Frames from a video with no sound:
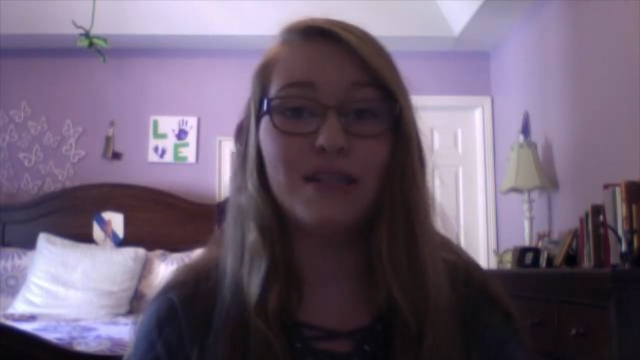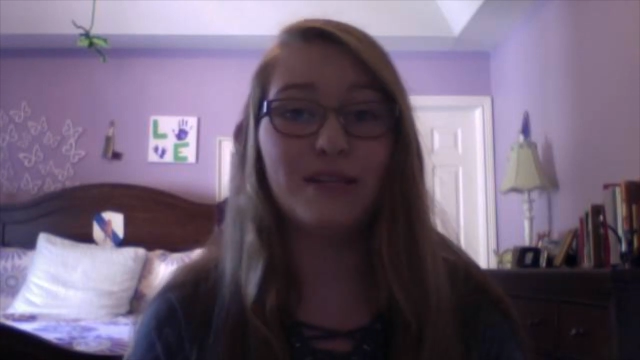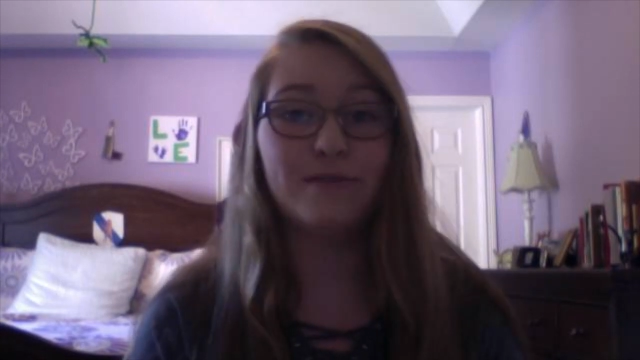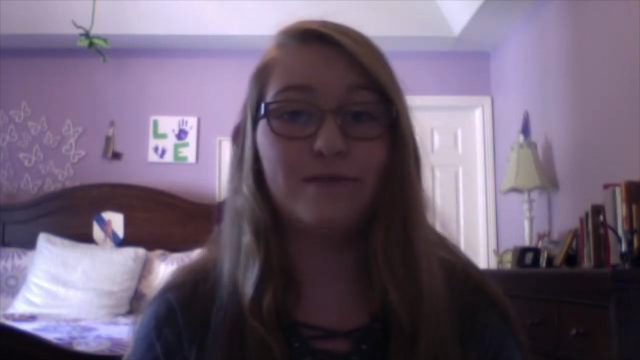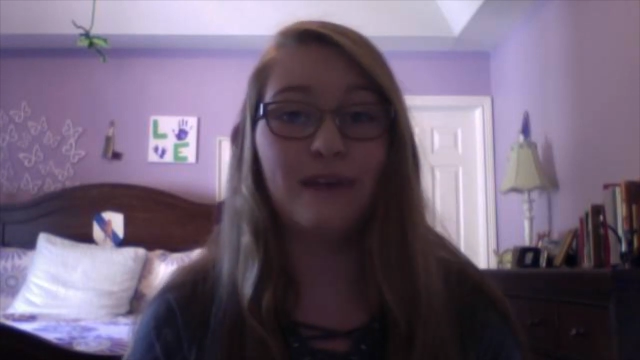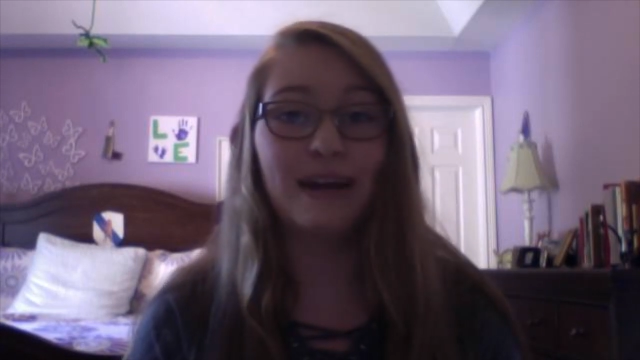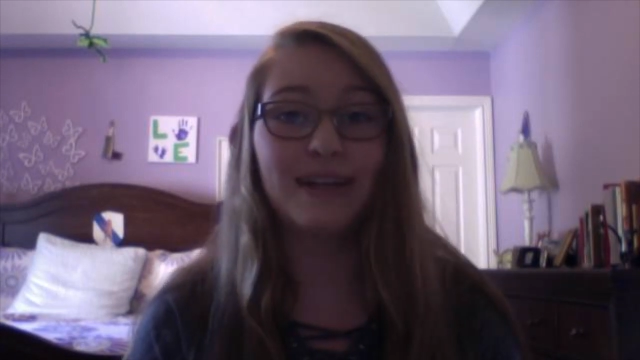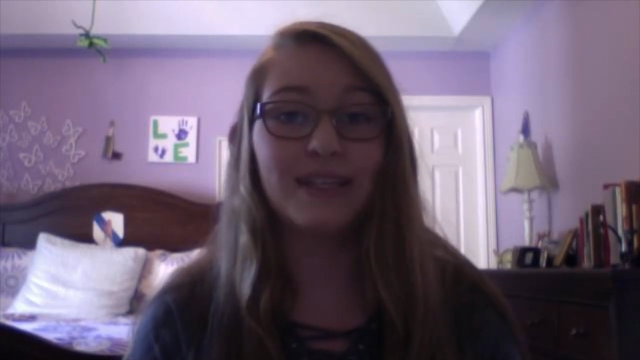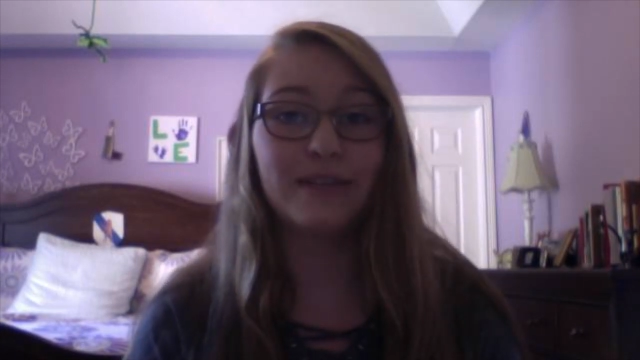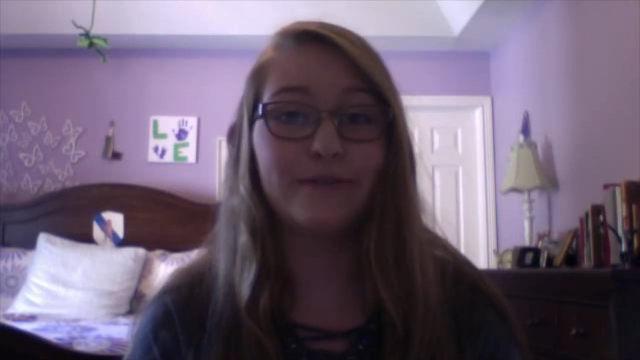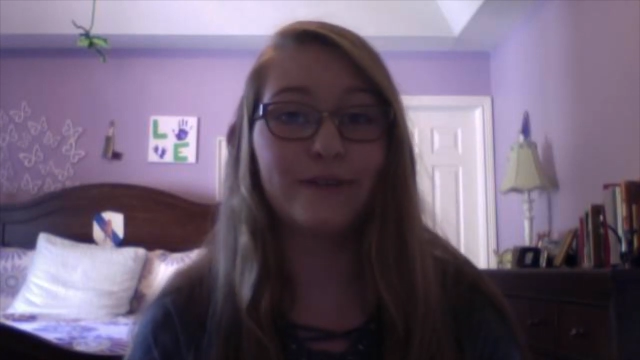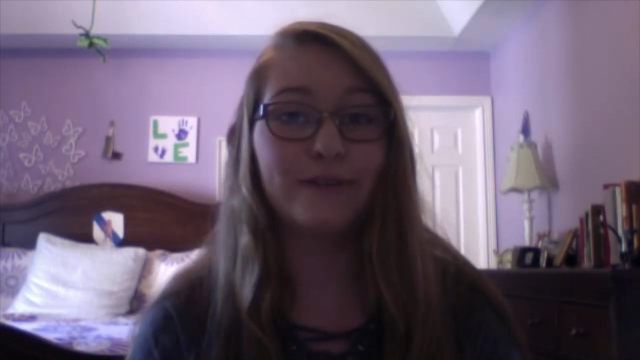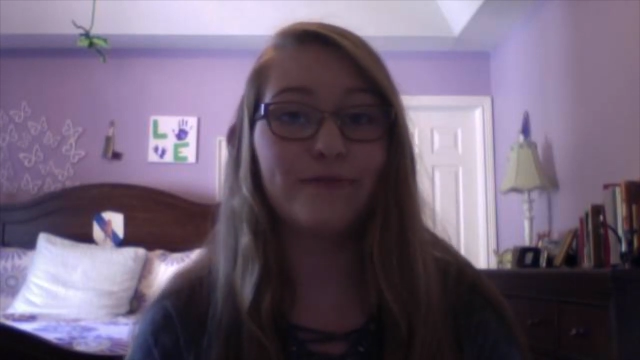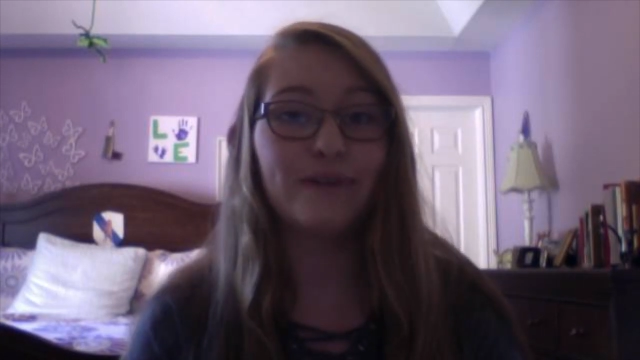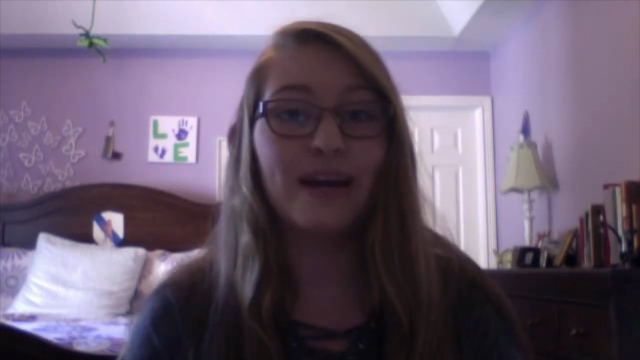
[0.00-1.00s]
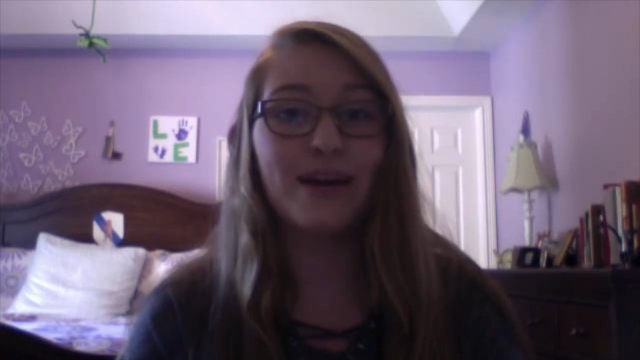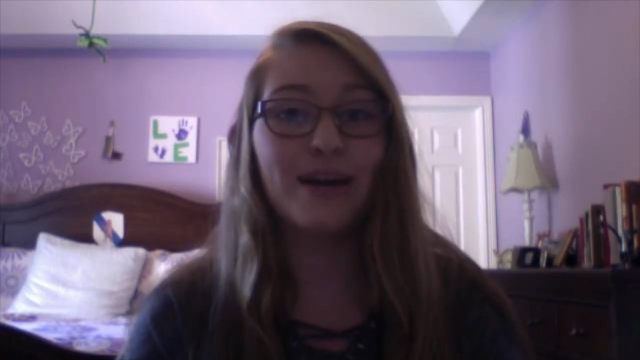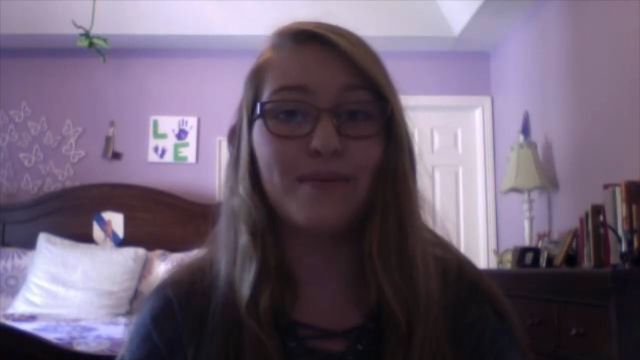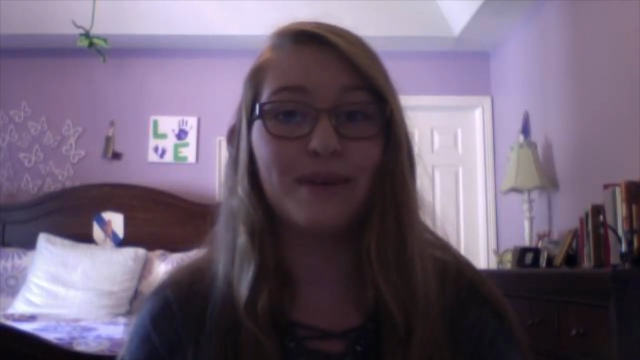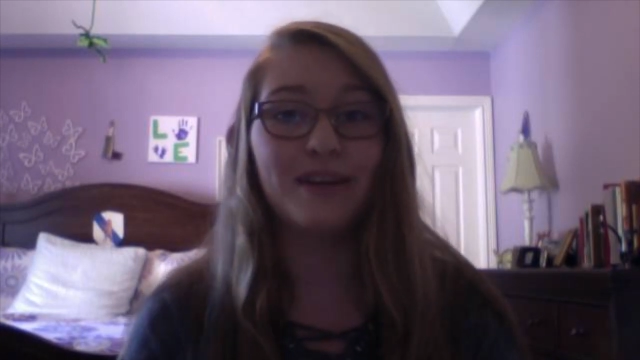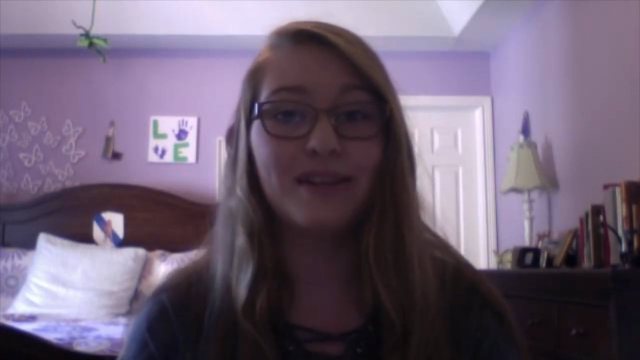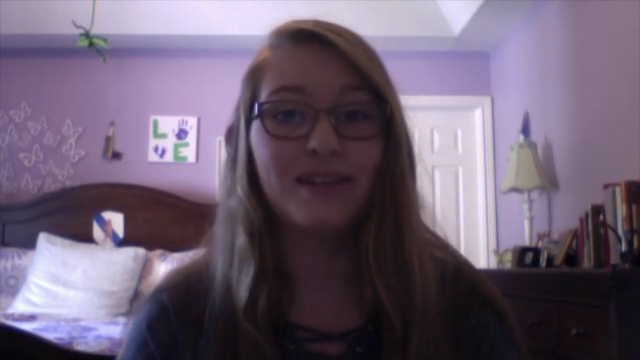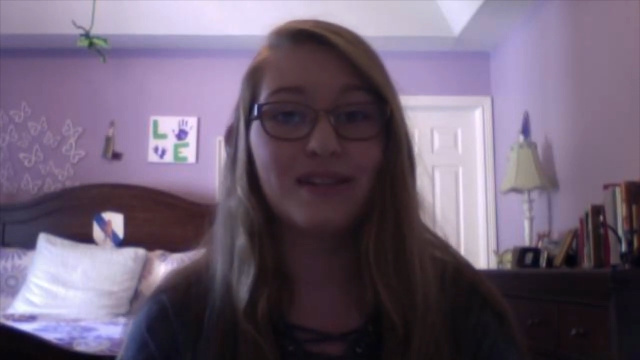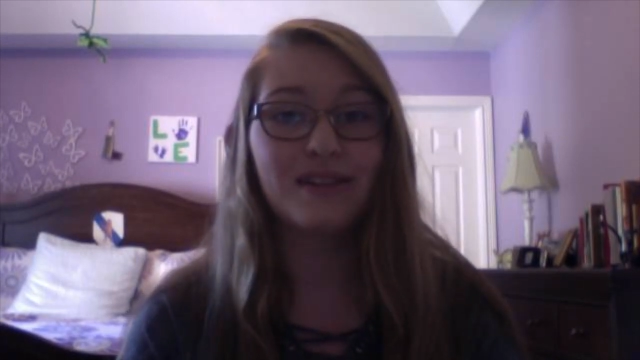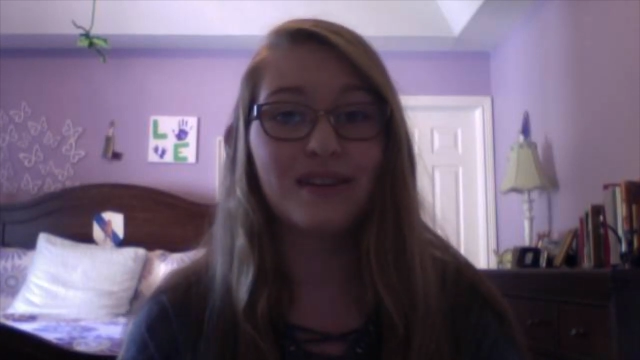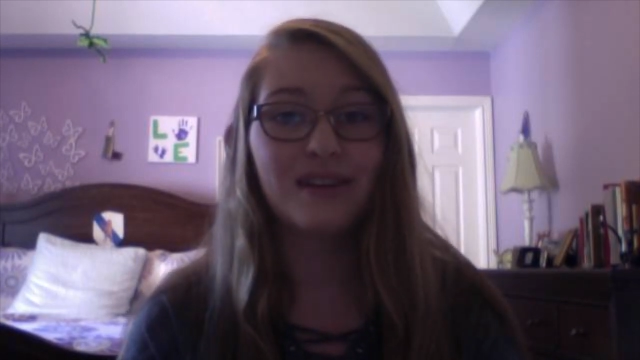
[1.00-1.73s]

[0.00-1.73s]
affect different environments.